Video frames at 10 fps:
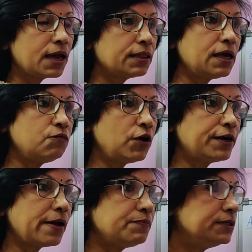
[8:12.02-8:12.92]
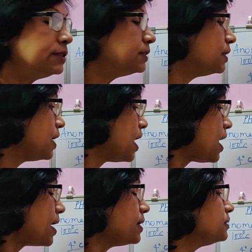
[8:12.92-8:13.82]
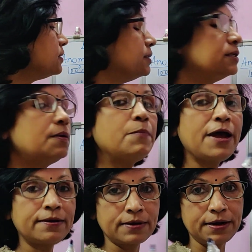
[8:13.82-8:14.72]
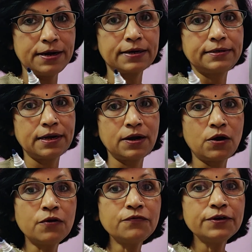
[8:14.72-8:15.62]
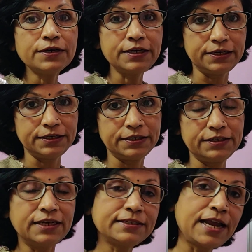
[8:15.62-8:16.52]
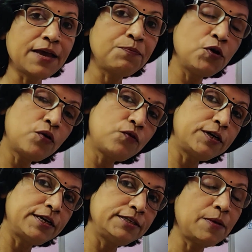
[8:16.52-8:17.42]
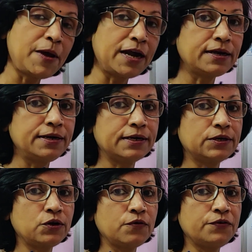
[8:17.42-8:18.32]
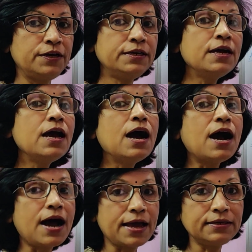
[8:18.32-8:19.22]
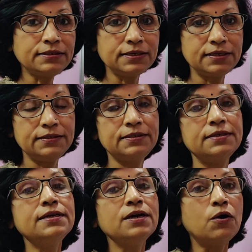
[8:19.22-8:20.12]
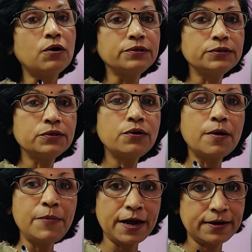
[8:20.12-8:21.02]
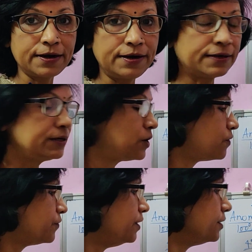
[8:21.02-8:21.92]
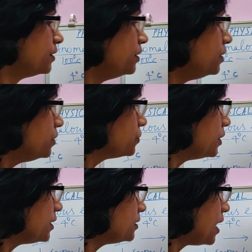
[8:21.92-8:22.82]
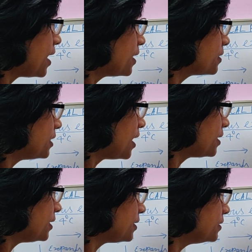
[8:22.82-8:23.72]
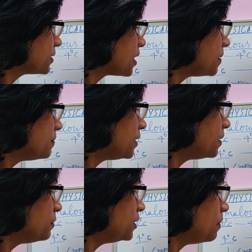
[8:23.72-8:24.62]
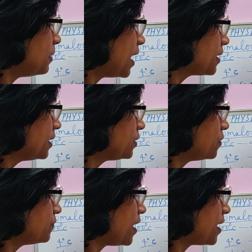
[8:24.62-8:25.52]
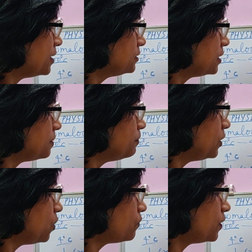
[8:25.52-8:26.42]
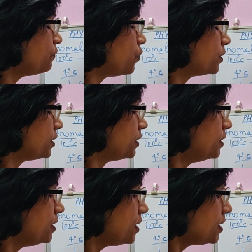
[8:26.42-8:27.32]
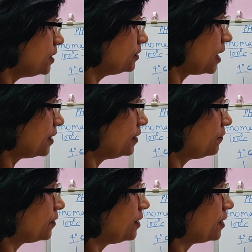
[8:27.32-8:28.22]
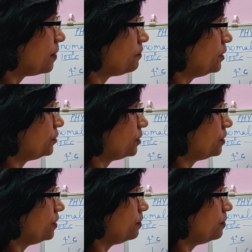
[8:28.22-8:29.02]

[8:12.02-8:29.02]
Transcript: Then what happens? Ice is a bad conductor of heat. Just like pure water is a bad conductor of heat, ice is also a bad conductor of heat. So it is like that it is covered with a blanket of ice, and below one water is at different temperature.